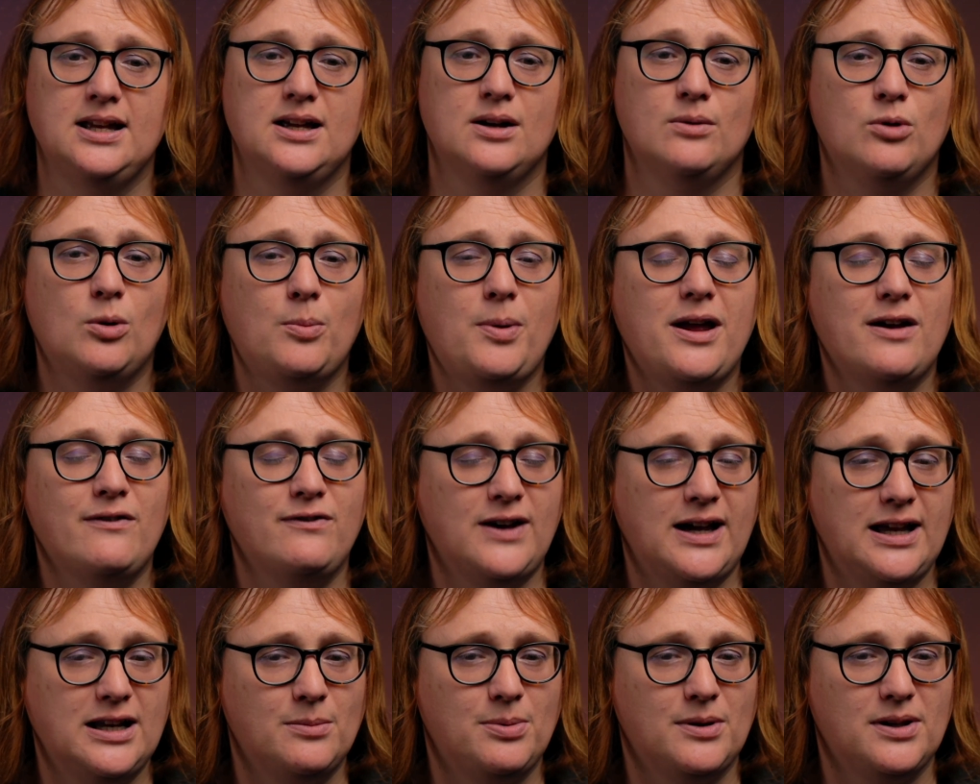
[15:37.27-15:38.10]
will be
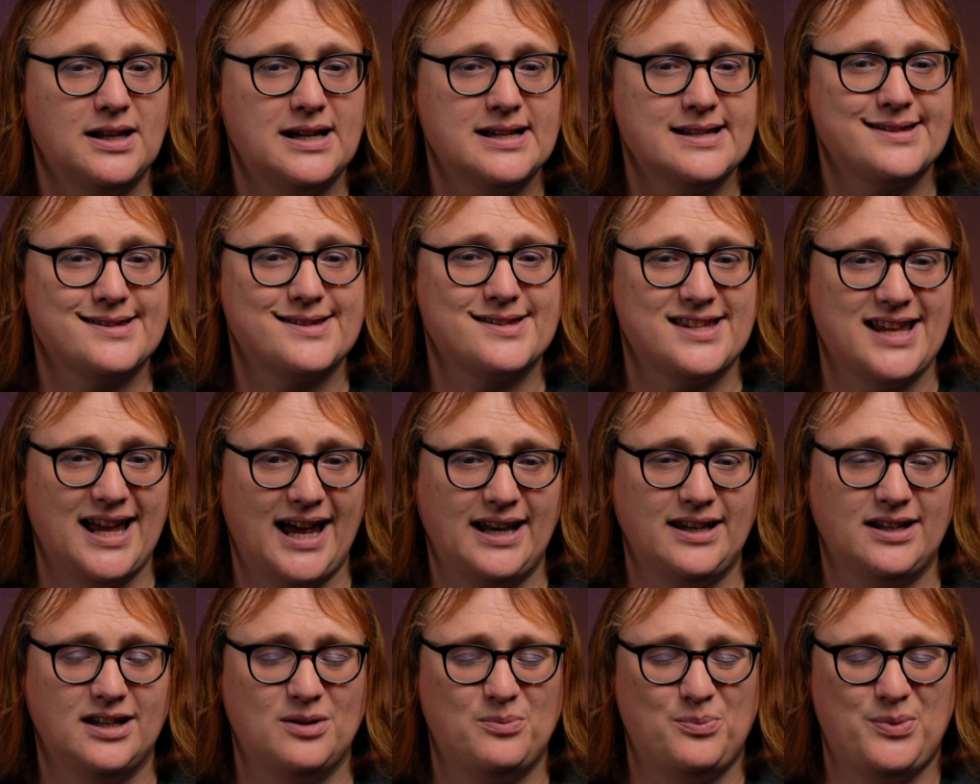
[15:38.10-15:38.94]
available as standard,